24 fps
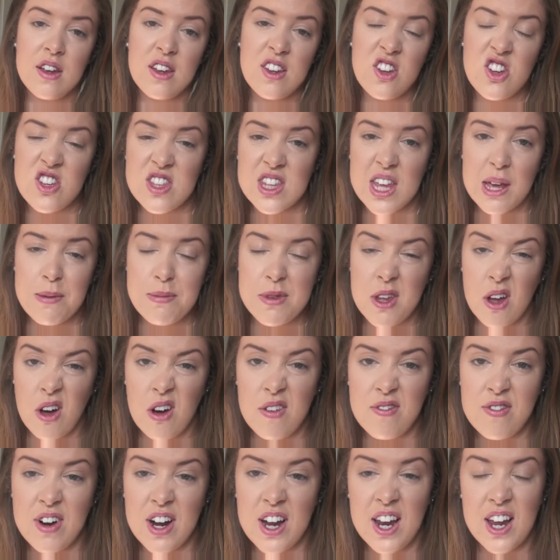just keeps it
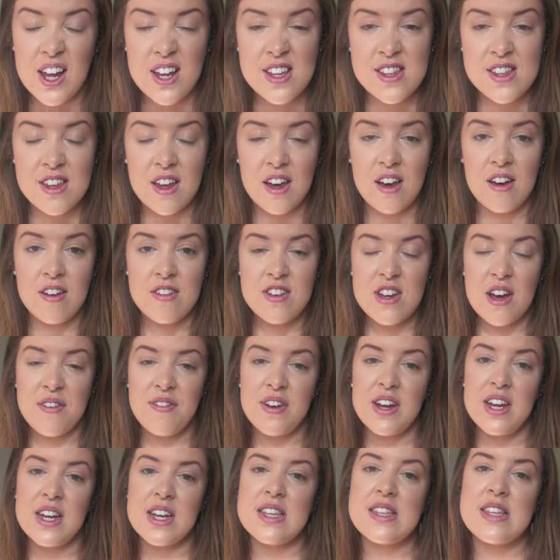on really. So
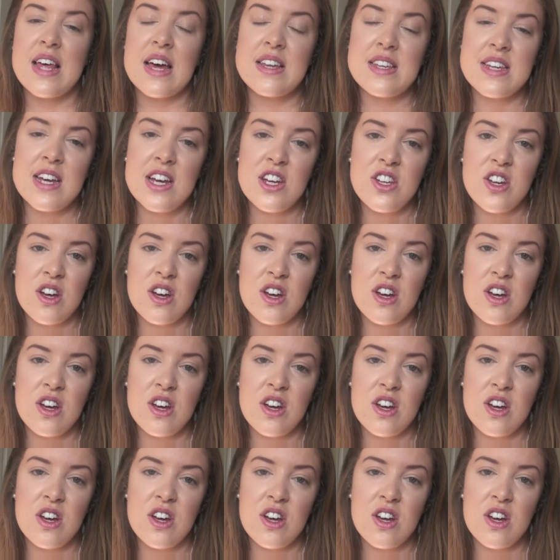definitely to set it, you